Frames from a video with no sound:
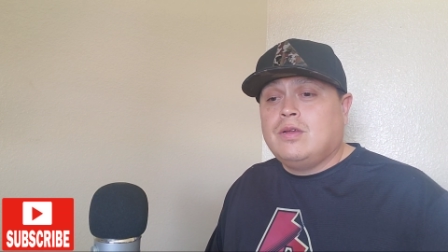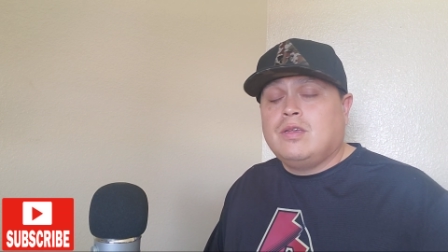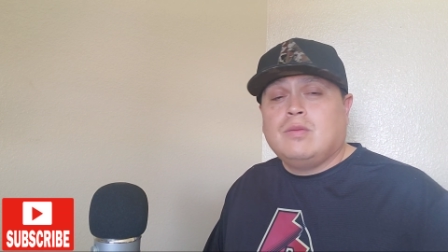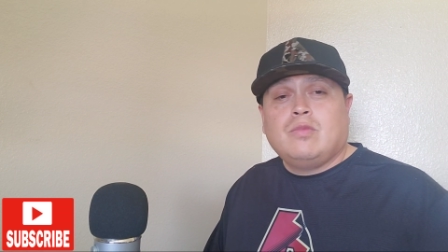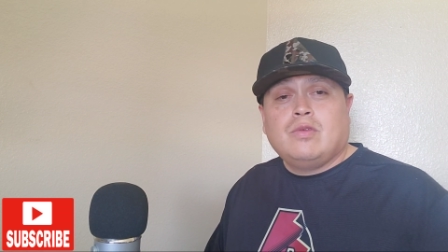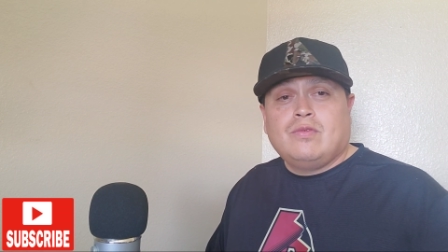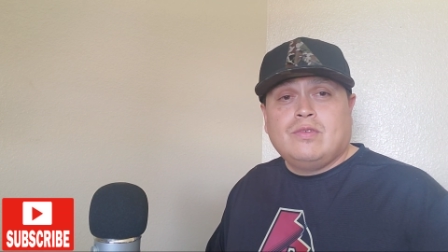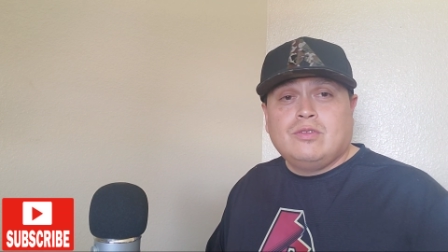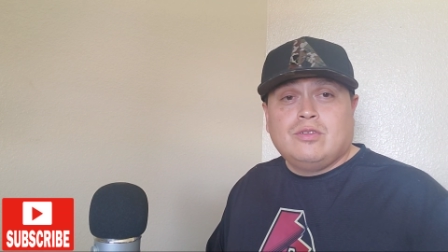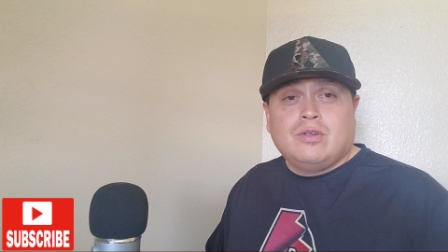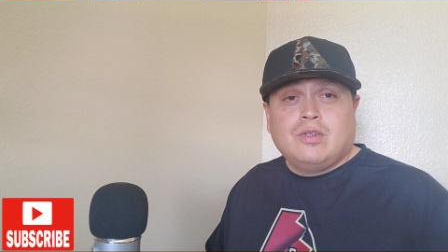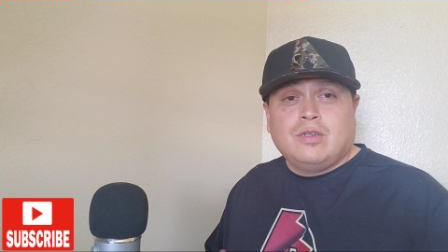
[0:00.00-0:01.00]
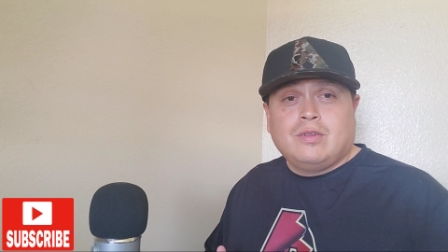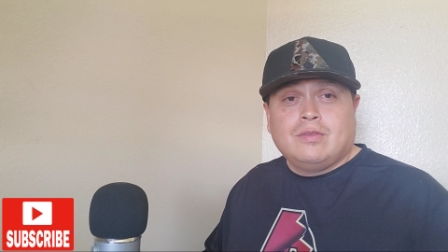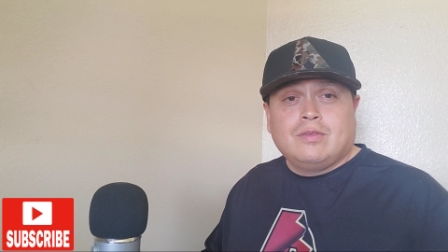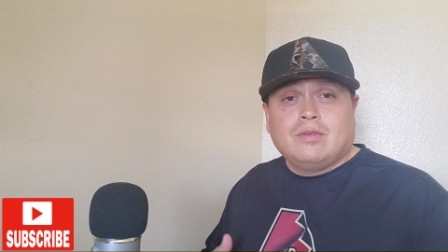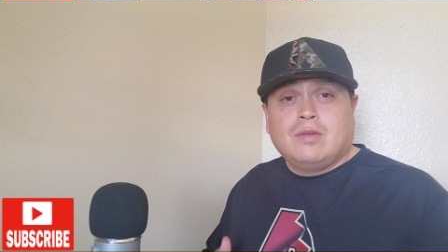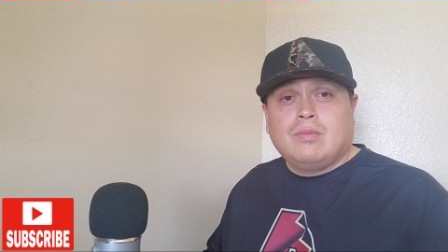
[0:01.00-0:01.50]
get me a few
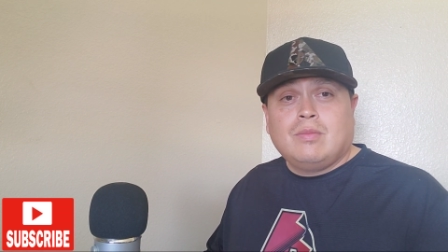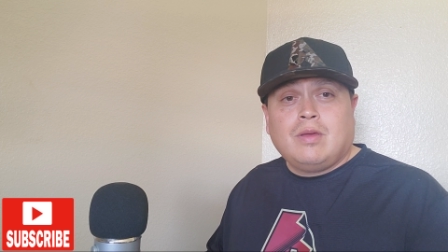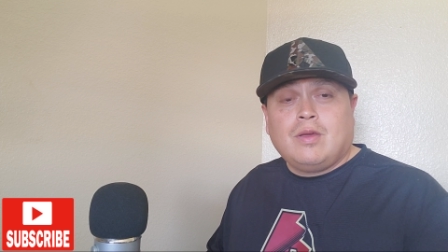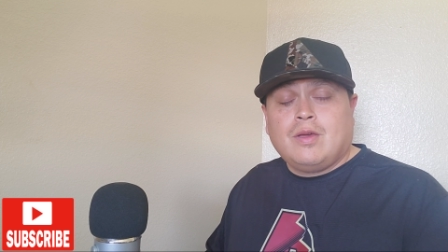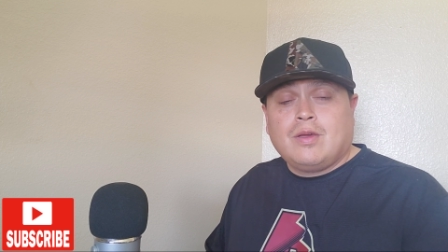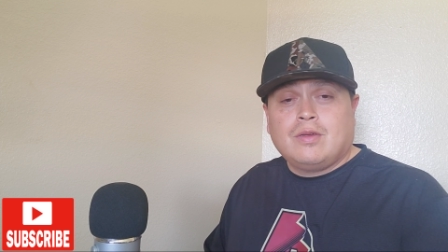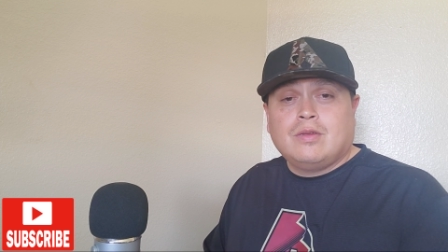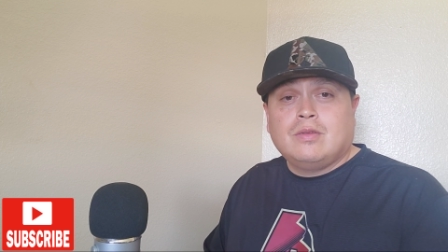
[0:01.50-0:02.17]
drinks, come back,